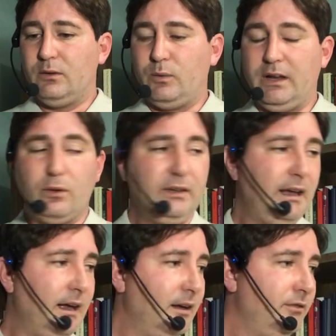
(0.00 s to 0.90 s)
we
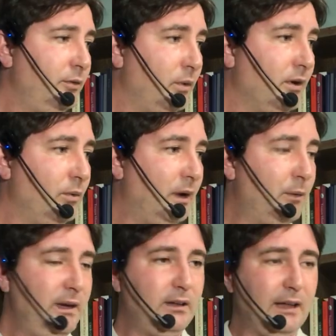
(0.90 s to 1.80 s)
only have, we're
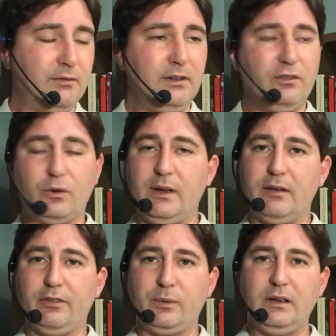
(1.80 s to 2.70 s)
at week 11, so we
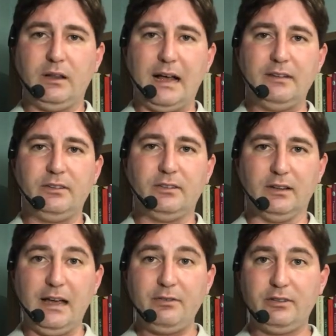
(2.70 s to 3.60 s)
have three classes
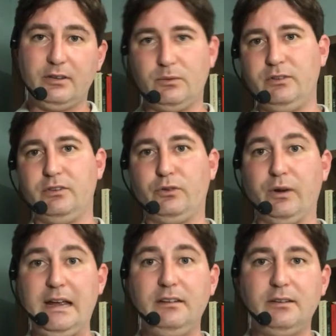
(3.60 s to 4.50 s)
left, which is
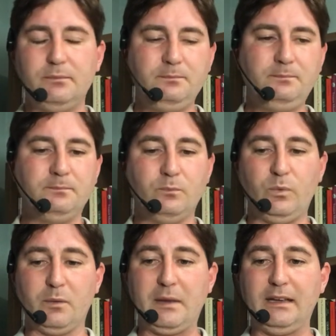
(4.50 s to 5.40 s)
great.
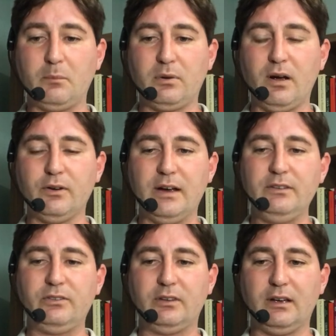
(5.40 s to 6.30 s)
we're making
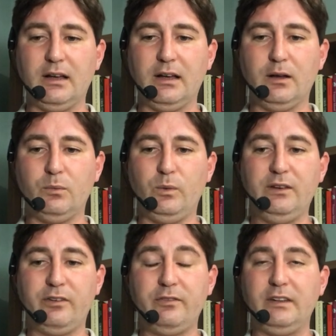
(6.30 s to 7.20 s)
progress. Uh,
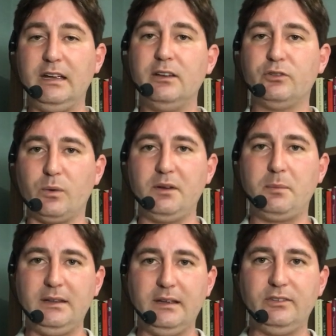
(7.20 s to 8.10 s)
week 15 is going to
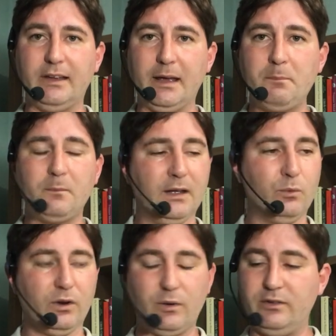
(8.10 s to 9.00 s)
be the exam,
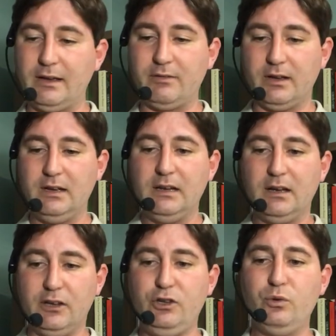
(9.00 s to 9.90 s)
and we're going to have a,
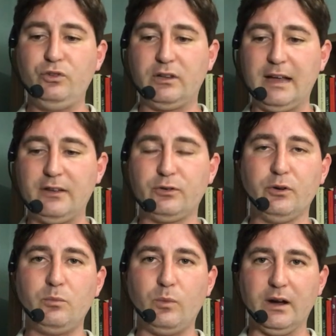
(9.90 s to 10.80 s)
a, huge
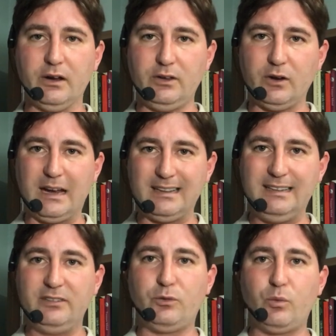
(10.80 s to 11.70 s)
classroom where you're at
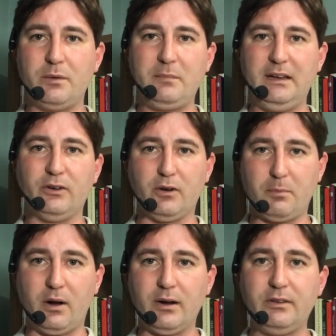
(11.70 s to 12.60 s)
least one meter
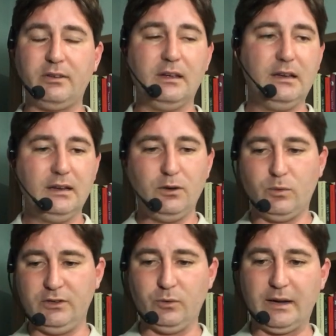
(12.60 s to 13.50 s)
apart
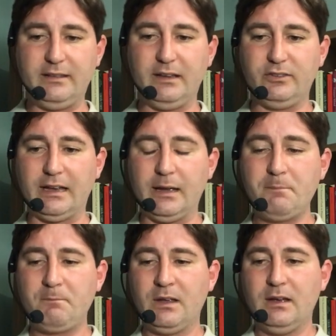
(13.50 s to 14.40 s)
when you write the
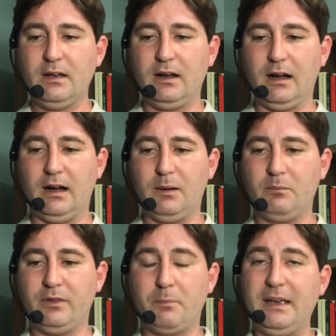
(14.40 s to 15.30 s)
exam.
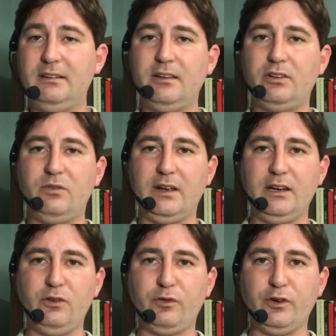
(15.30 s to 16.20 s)
Um, the big
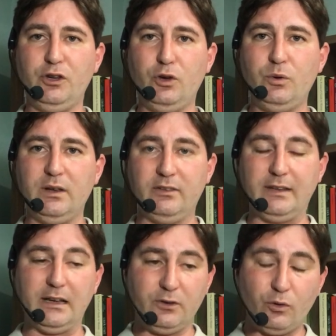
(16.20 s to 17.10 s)
disadvantage for you is
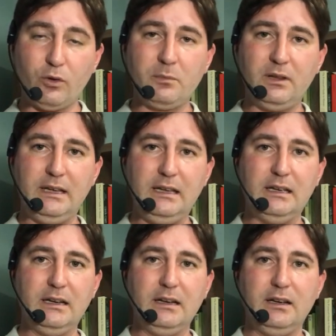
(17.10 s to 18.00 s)
that
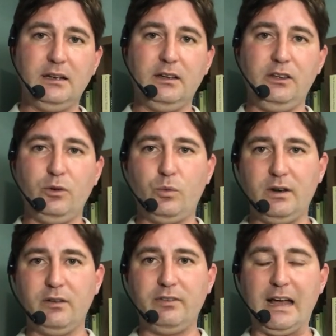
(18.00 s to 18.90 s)
normally you
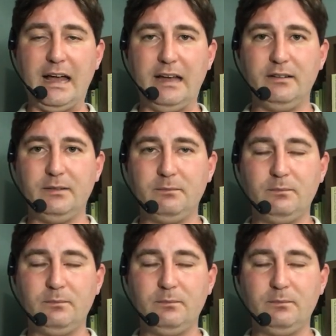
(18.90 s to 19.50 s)
would have had,